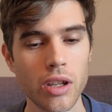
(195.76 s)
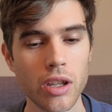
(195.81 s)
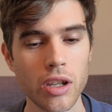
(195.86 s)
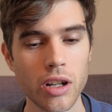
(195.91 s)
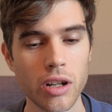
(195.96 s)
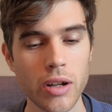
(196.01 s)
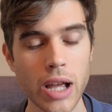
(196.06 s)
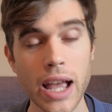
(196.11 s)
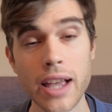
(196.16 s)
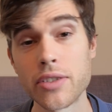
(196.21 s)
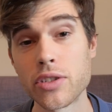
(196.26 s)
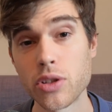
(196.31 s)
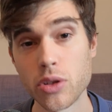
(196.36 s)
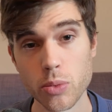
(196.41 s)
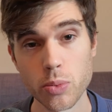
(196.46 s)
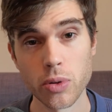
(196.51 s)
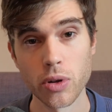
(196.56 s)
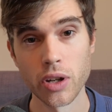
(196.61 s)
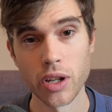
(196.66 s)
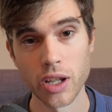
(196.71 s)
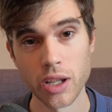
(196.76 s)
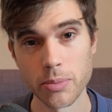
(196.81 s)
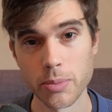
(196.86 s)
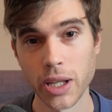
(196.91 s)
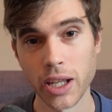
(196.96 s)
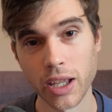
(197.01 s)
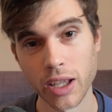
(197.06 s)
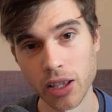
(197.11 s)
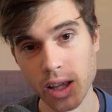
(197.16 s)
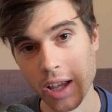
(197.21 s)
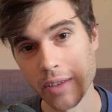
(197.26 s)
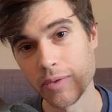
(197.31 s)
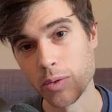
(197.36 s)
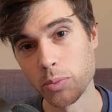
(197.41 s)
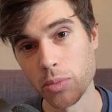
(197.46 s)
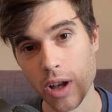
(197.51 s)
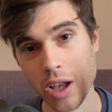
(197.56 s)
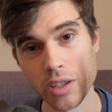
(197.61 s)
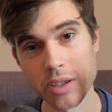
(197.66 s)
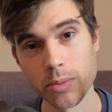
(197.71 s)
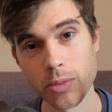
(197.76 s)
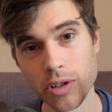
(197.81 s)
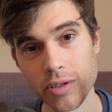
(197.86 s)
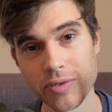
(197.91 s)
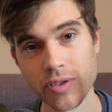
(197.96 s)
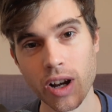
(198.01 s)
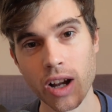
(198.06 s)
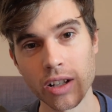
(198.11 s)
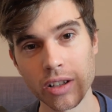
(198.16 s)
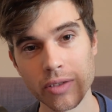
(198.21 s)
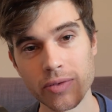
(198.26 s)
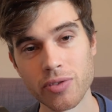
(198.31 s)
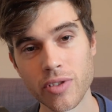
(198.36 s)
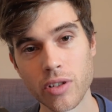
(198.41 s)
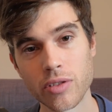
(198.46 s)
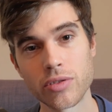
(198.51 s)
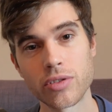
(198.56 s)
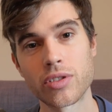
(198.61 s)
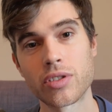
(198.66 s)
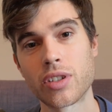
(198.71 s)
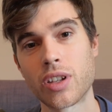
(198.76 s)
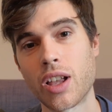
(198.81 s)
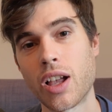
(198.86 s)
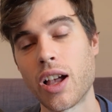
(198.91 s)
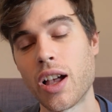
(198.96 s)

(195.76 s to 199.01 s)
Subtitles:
as you put it, making life impossible for Anglophones.